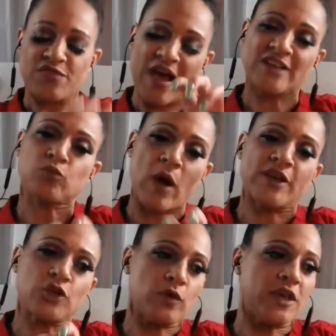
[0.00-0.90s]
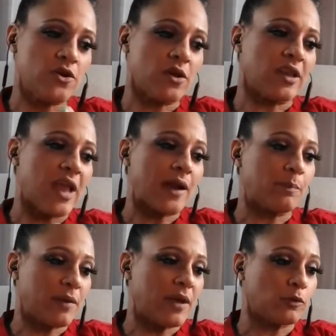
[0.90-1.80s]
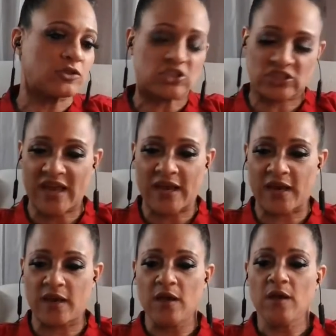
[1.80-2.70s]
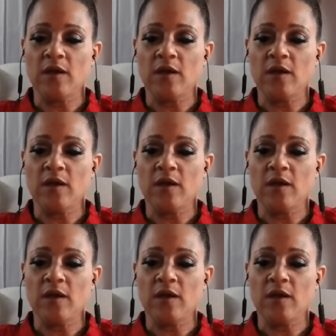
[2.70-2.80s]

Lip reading: That's why you hear a lot of people say,